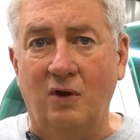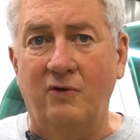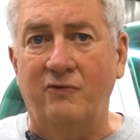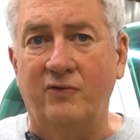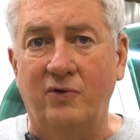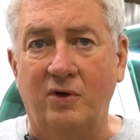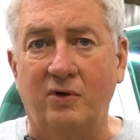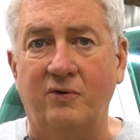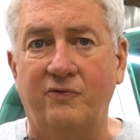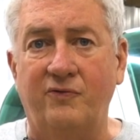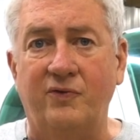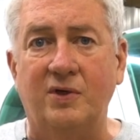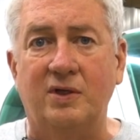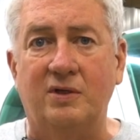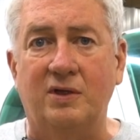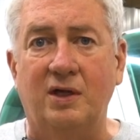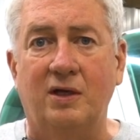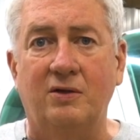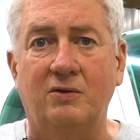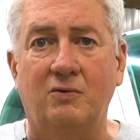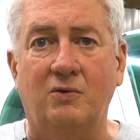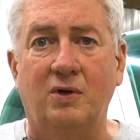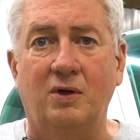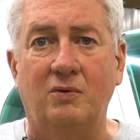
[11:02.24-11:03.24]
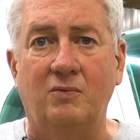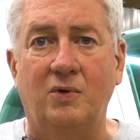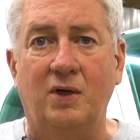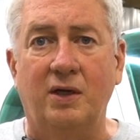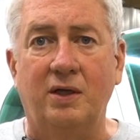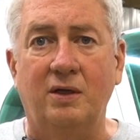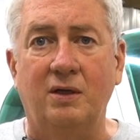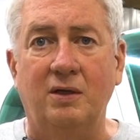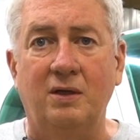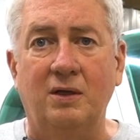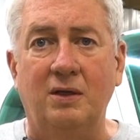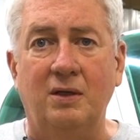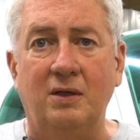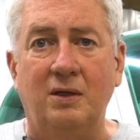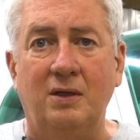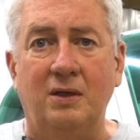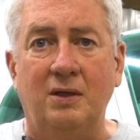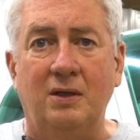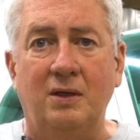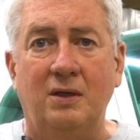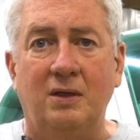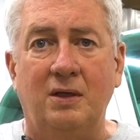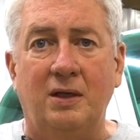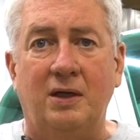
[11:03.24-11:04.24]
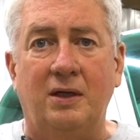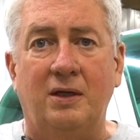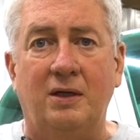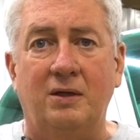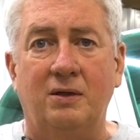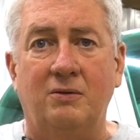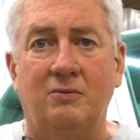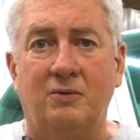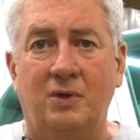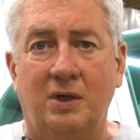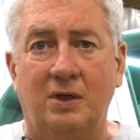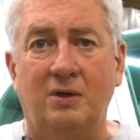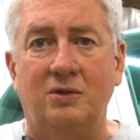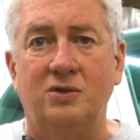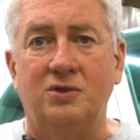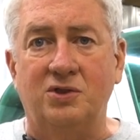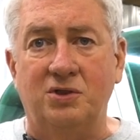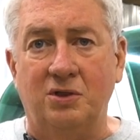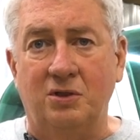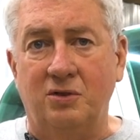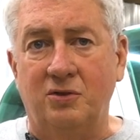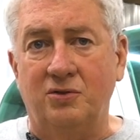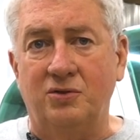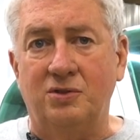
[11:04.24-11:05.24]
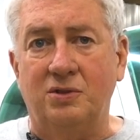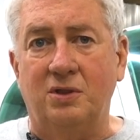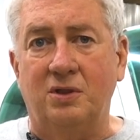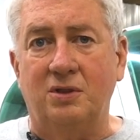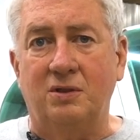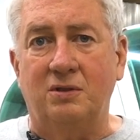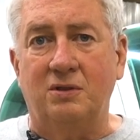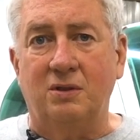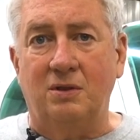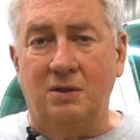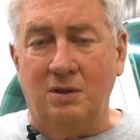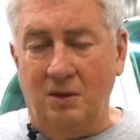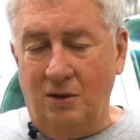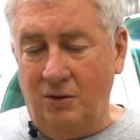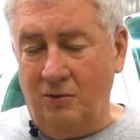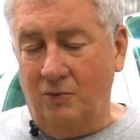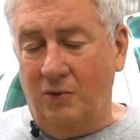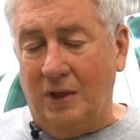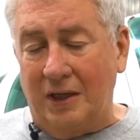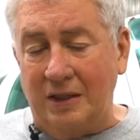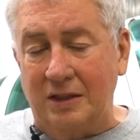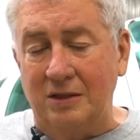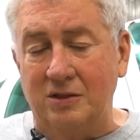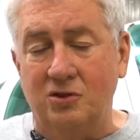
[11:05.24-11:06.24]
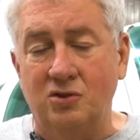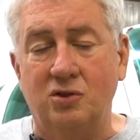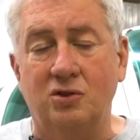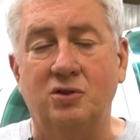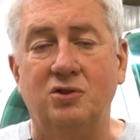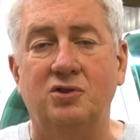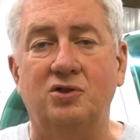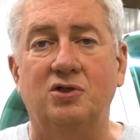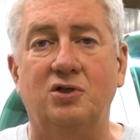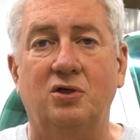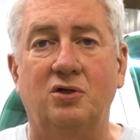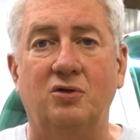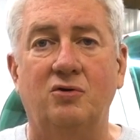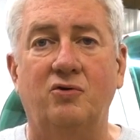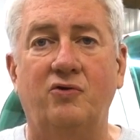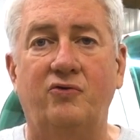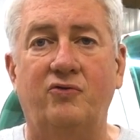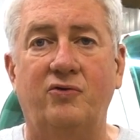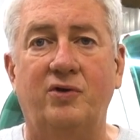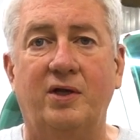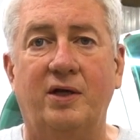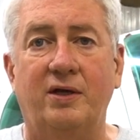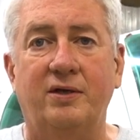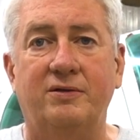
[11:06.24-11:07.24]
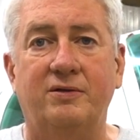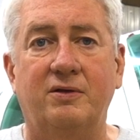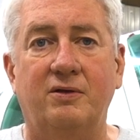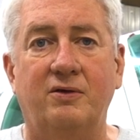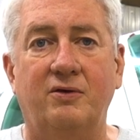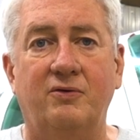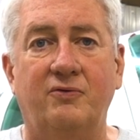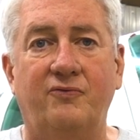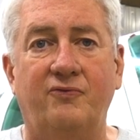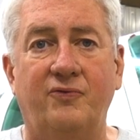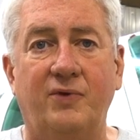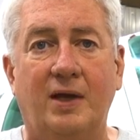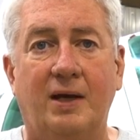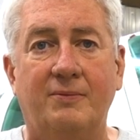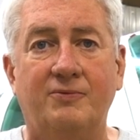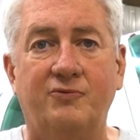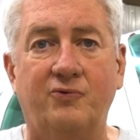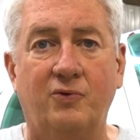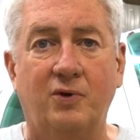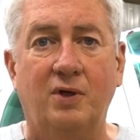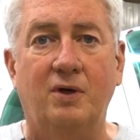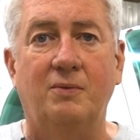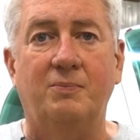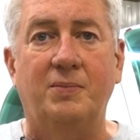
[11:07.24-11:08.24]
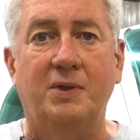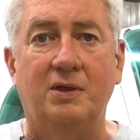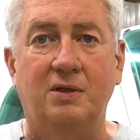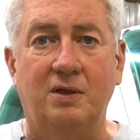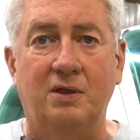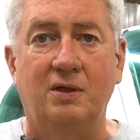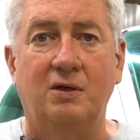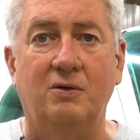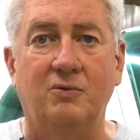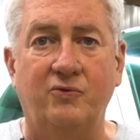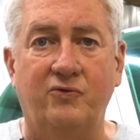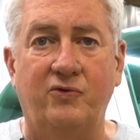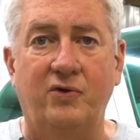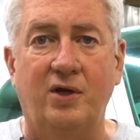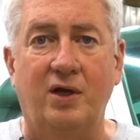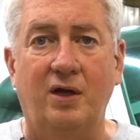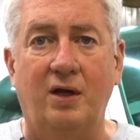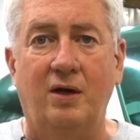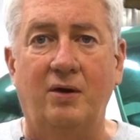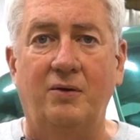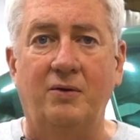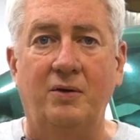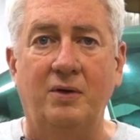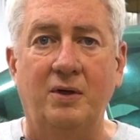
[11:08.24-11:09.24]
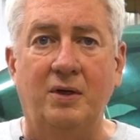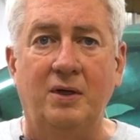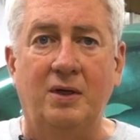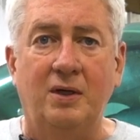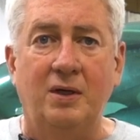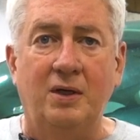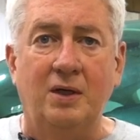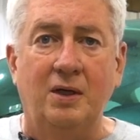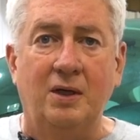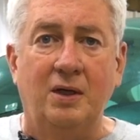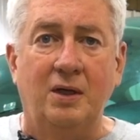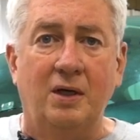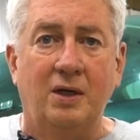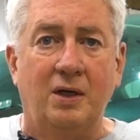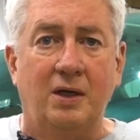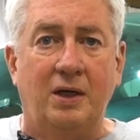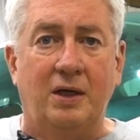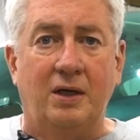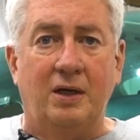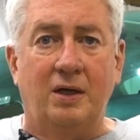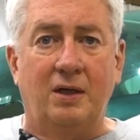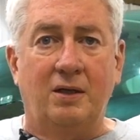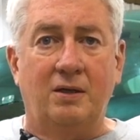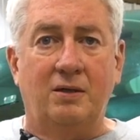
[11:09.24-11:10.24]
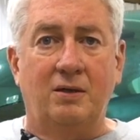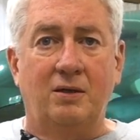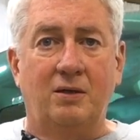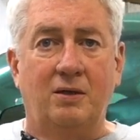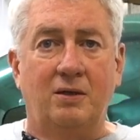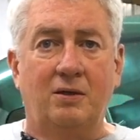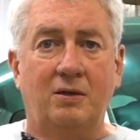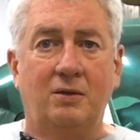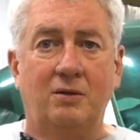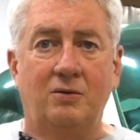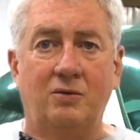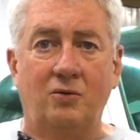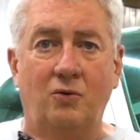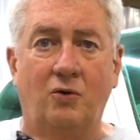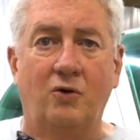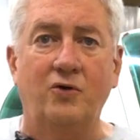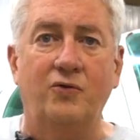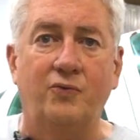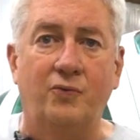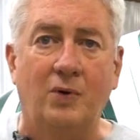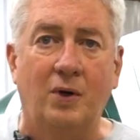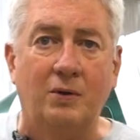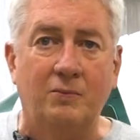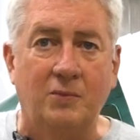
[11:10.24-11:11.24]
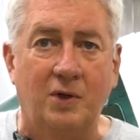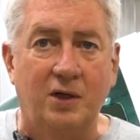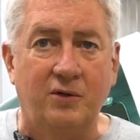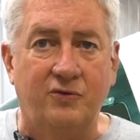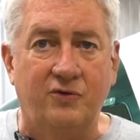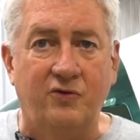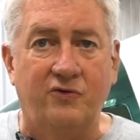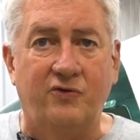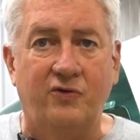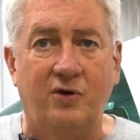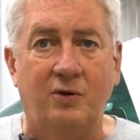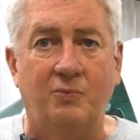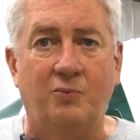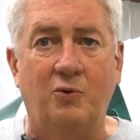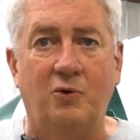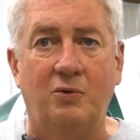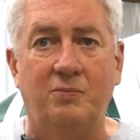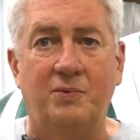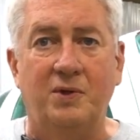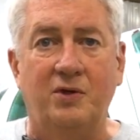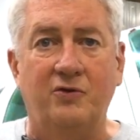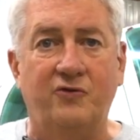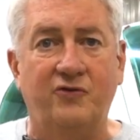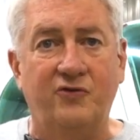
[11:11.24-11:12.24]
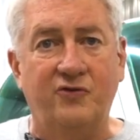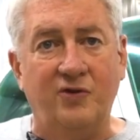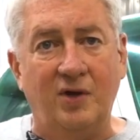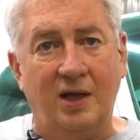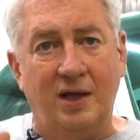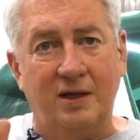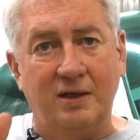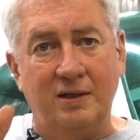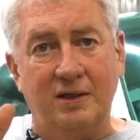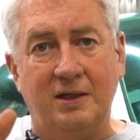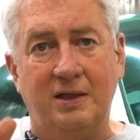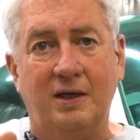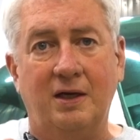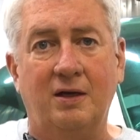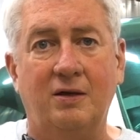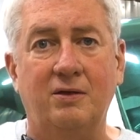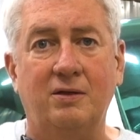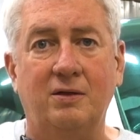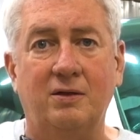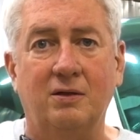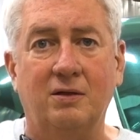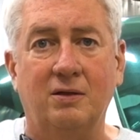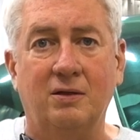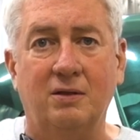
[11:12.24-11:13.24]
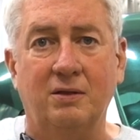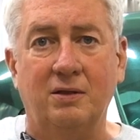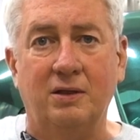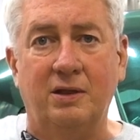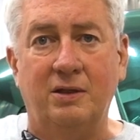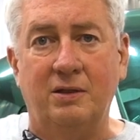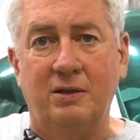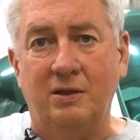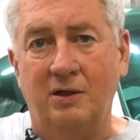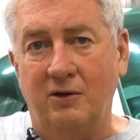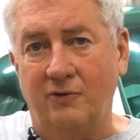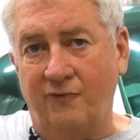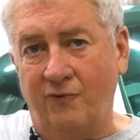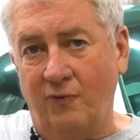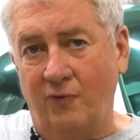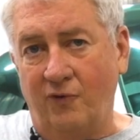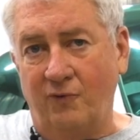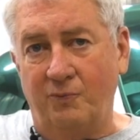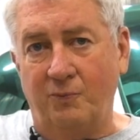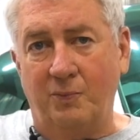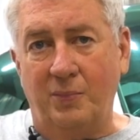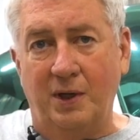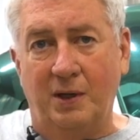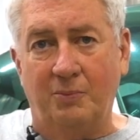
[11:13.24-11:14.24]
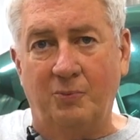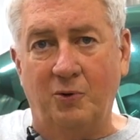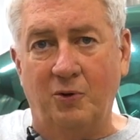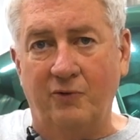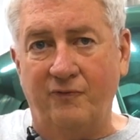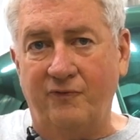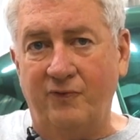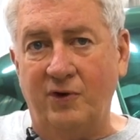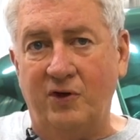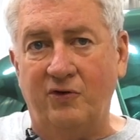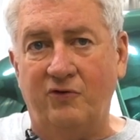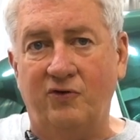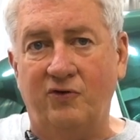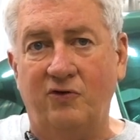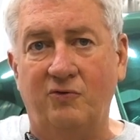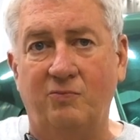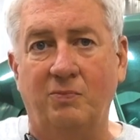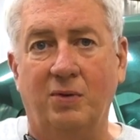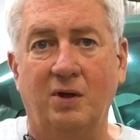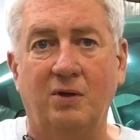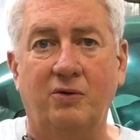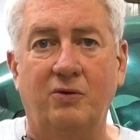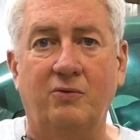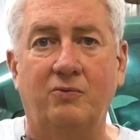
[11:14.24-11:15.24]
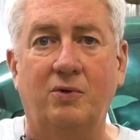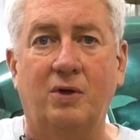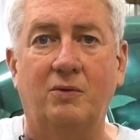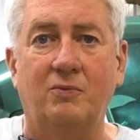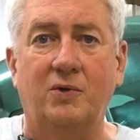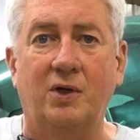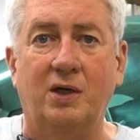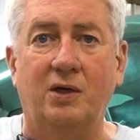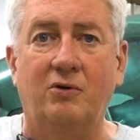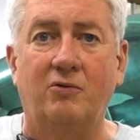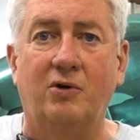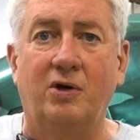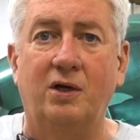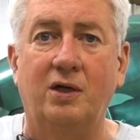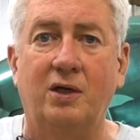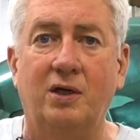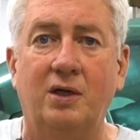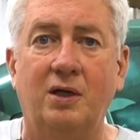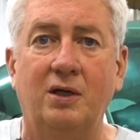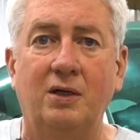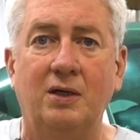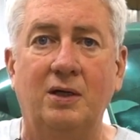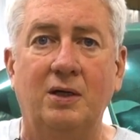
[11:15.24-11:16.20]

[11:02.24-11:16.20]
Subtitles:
1,200 feet down the runway. And the record shows that, or the wreckage shows that the flaps were up and the gear was down. And the north runway at this airport bends slightly downhill, and the airport fence is below the runway grade.